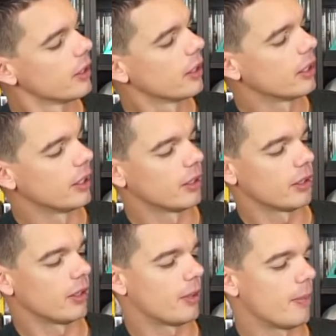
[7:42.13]
and
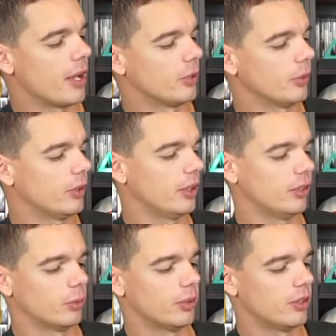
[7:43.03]
the manual
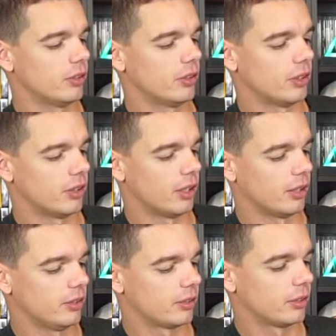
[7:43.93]
is with it.
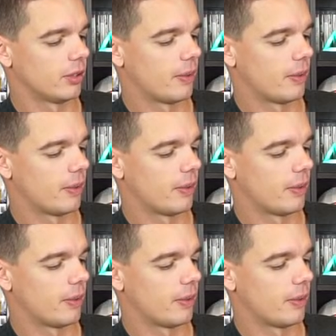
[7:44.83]
Nice.